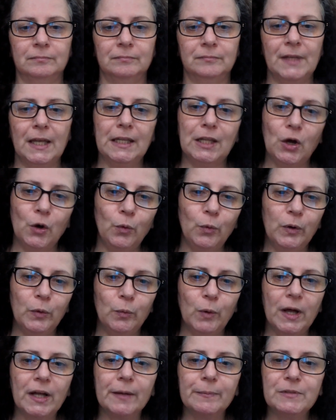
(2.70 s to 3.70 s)
Hello and
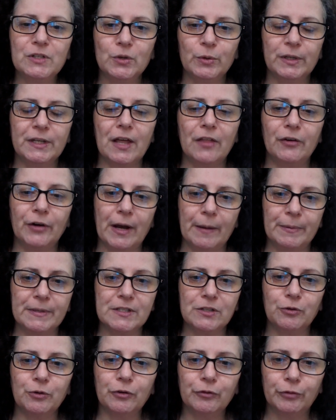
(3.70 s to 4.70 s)
welcome to another
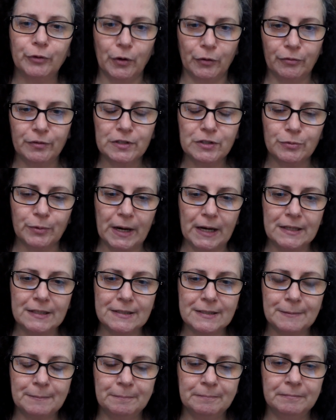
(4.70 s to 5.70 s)
episode of Rovis
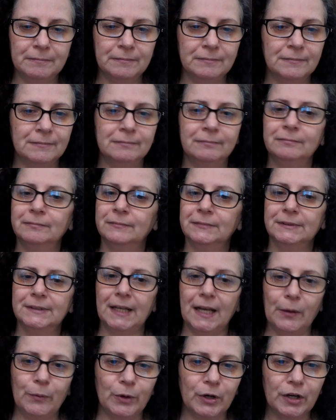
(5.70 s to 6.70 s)
Rants.
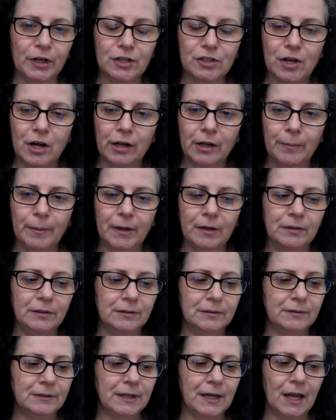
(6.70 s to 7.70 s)
Today we're going to talk about
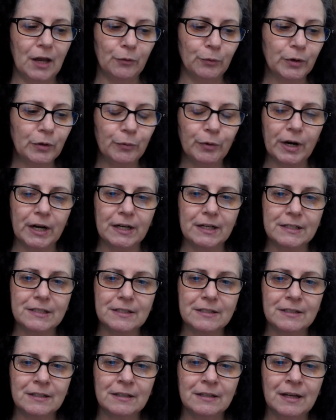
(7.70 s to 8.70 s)
Henry
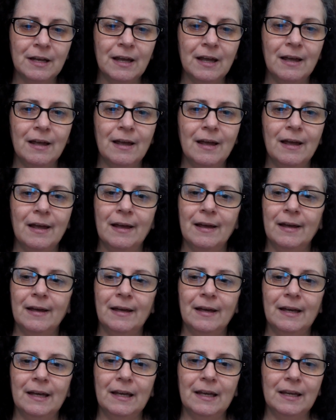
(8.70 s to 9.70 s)
Ruggs.
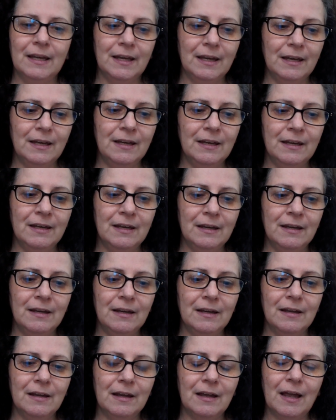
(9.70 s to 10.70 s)

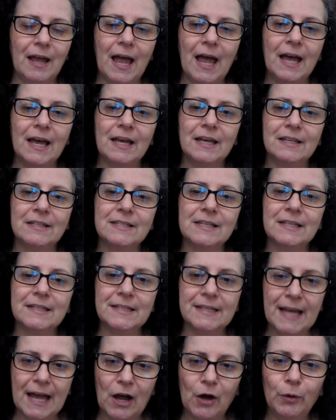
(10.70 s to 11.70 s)
He has
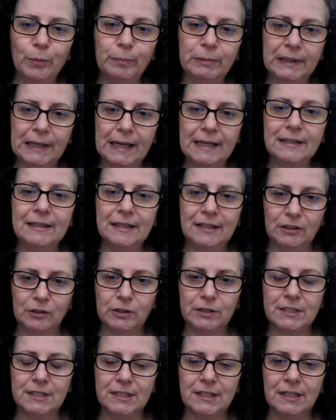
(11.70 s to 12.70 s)
now pled
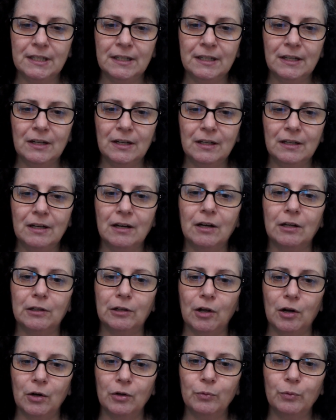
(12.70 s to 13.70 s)
guilty,
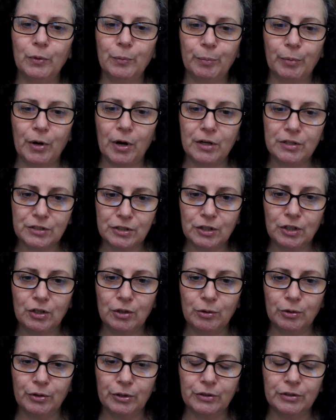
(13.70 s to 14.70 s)
along with
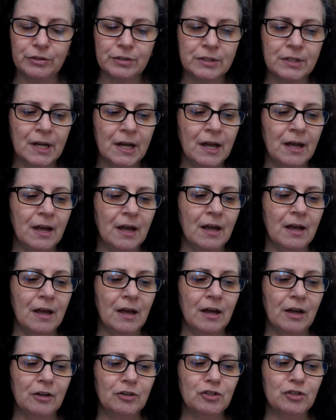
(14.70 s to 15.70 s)
prosecutors,
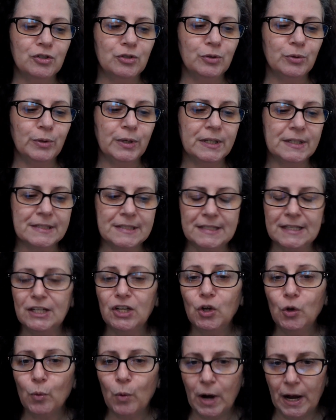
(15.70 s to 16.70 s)
to his
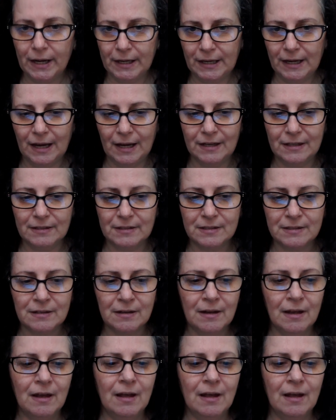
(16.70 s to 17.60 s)
DUI case.